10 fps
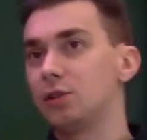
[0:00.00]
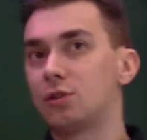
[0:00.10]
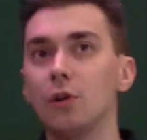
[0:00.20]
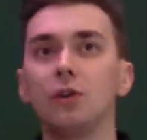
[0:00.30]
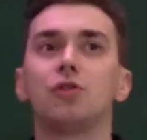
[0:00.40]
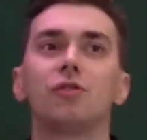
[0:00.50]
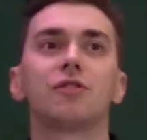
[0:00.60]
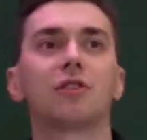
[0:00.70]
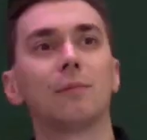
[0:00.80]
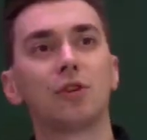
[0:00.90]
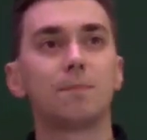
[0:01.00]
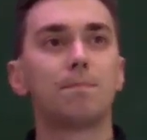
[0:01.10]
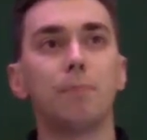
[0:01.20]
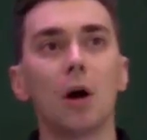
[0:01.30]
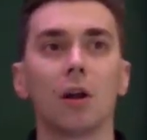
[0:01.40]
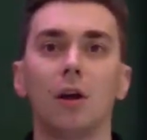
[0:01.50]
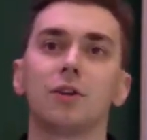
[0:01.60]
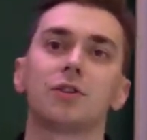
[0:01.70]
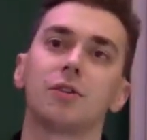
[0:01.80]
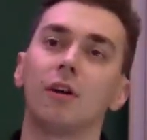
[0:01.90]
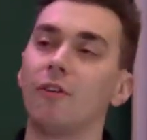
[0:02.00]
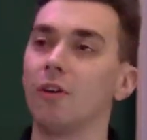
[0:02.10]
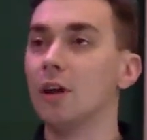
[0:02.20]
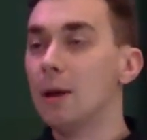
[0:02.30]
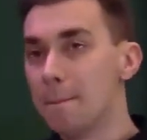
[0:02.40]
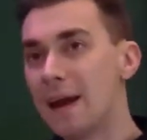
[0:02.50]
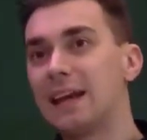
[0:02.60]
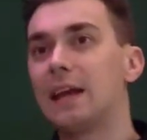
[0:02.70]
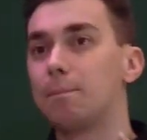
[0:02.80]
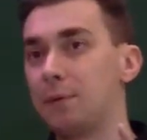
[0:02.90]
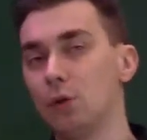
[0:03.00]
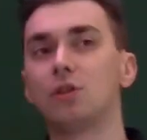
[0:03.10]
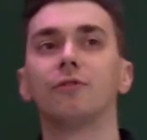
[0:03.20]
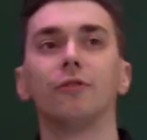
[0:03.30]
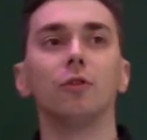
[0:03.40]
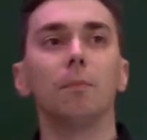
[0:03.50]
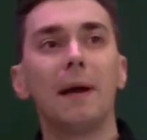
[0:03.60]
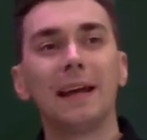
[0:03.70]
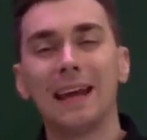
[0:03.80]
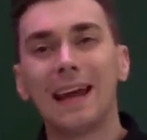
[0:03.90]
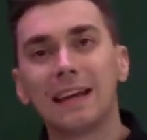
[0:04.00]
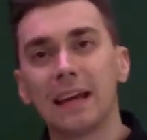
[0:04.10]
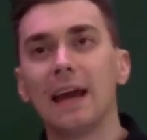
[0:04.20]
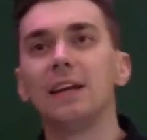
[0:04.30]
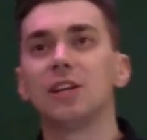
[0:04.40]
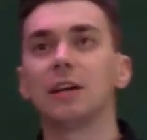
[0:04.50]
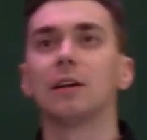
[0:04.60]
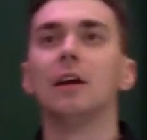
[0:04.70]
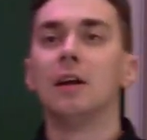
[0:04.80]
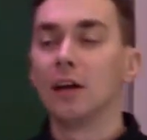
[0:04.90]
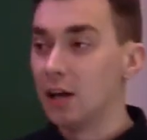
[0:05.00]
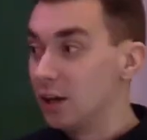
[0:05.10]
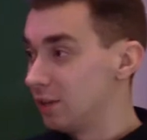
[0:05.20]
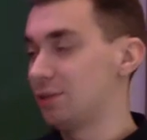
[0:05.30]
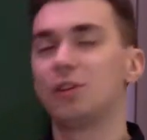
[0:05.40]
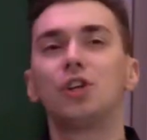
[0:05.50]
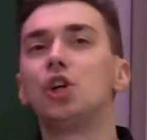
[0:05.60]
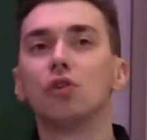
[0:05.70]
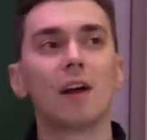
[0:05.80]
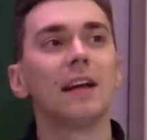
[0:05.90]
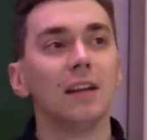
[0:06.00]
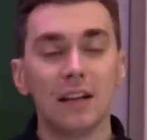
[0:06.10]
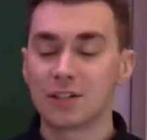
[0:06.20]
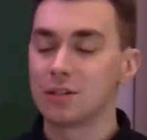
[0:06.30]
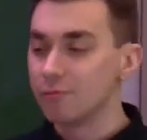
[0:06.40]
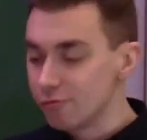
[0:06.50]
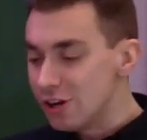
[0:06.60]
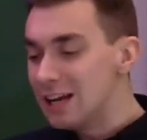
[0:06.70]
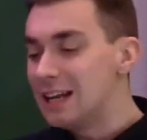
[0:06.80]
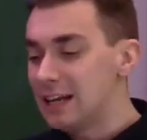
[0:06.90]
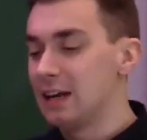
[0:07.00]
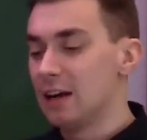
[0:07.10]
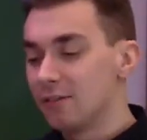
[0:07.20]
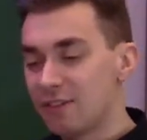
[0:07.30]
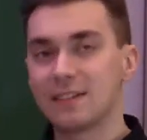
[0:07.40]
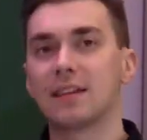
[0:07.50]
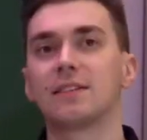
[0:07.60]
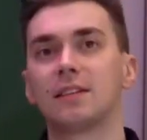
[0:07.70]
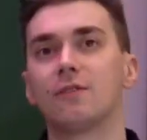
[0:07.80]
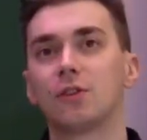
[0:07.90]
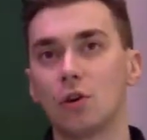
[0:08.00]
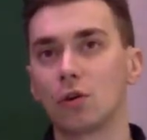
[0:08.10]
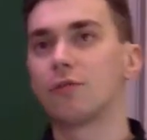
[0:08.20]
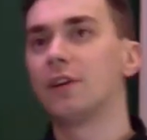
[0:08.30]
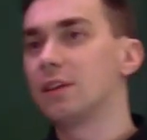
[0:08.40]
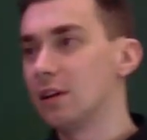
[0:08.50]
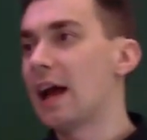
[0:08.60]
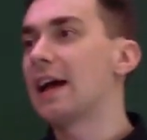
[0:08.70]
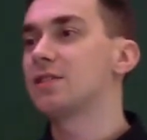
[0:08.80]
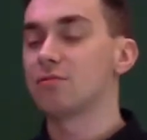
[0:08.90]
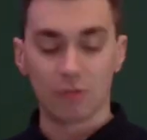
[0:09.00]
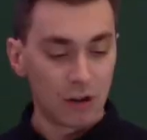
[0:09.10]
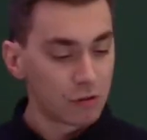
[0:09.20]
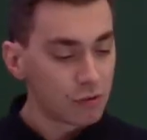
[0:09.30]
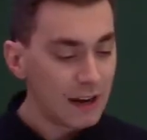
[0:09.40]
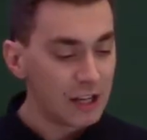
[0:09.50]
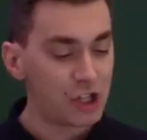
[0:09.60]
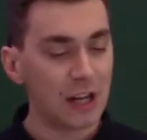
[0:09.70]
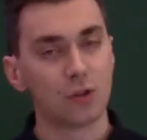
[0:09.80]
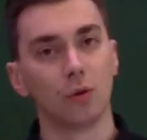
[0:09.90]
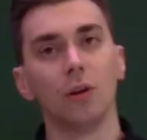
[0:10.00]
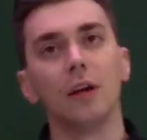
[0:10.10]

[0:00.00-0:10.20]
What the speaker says: Don't use your Instagram to just bung a load of stuff on. Make it beautiful. Make it engaging. Curate a list of really fantastic photography that has a great schedule